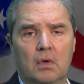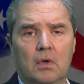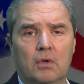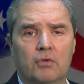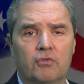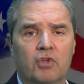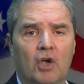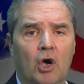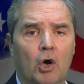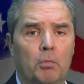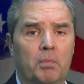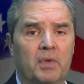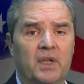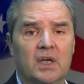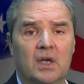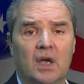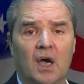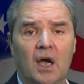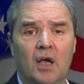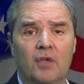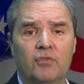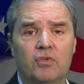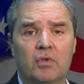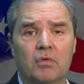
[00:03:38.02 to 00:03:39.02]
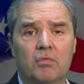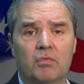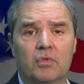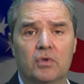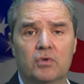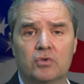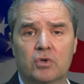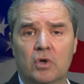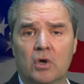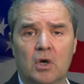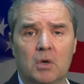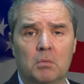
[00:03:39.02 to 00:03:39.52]
So because of the
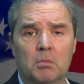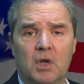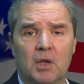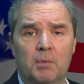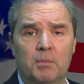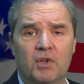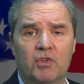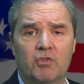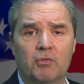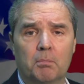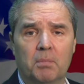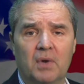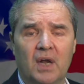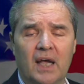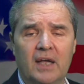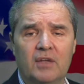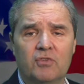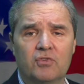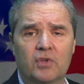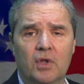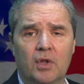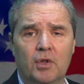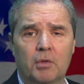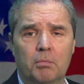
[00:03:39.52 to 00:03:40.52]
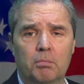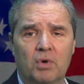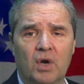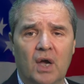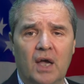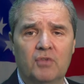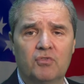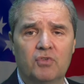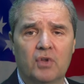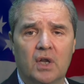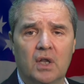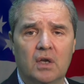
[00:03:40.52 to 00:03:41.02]
term limits placed on the
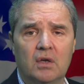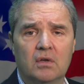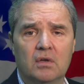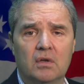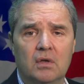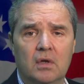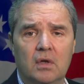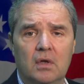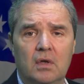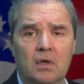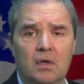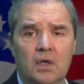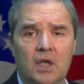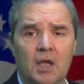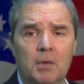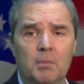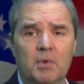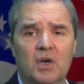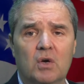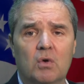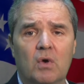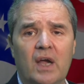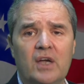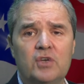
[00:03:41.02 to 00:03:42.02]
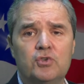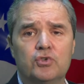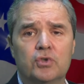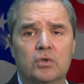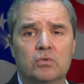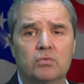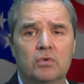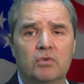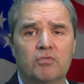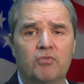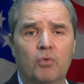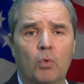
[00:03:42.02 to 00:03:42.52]
president, immigration
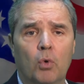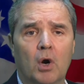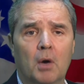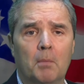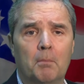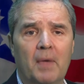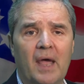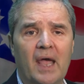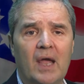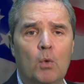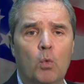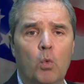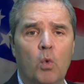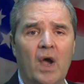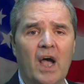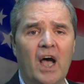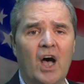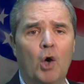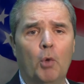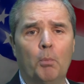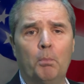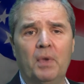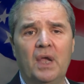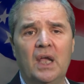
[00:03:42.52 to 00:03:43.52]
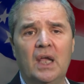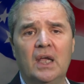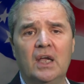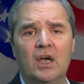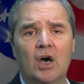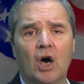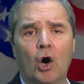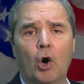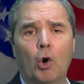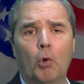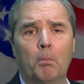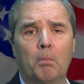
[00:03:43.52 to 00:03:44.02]
reform may well be
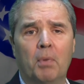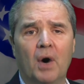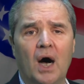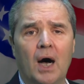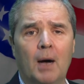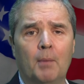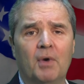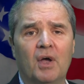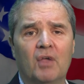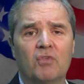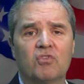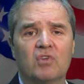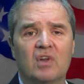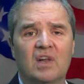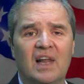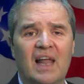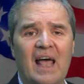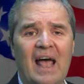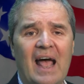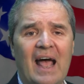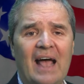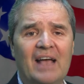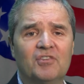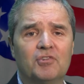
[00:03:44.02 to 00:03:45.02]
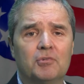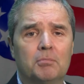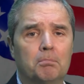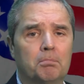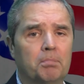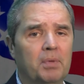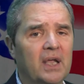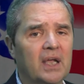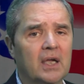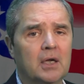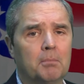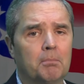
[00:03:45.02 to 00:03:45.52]
Obama's last
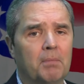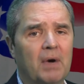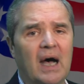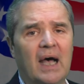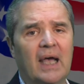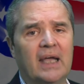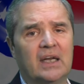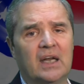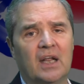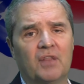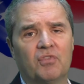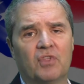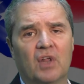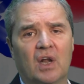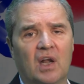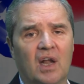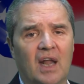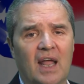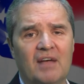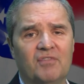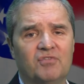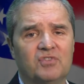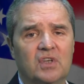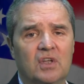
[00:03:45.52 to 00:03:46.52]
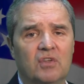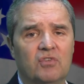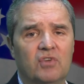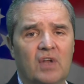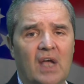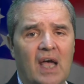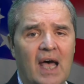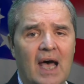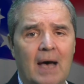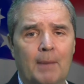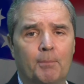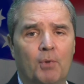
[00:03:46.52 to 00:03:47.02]
big bite at the leftist
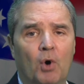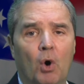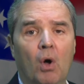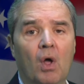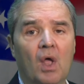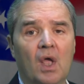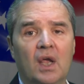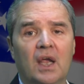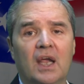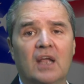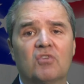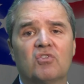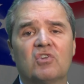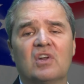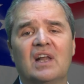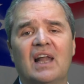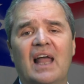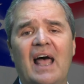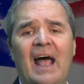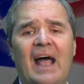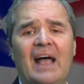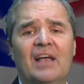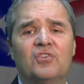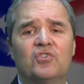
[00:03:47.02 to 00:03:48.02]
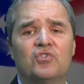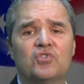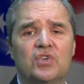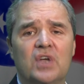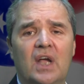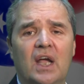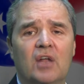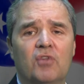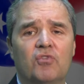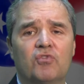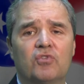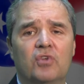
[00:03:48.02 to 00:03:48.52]
apple, his last
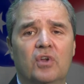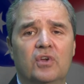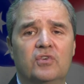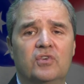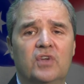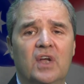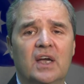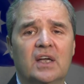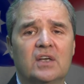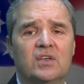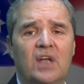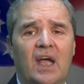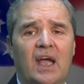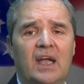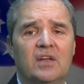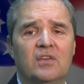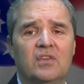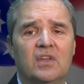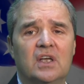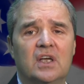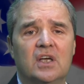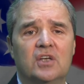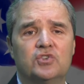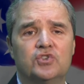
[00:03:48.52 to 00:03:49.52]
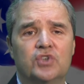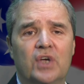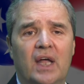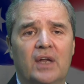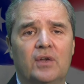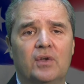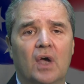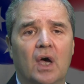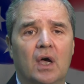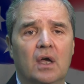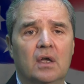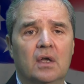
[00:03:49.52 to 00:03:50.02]
chance to dictate the
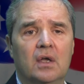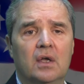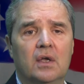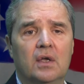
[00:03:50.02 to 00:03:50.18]
agenda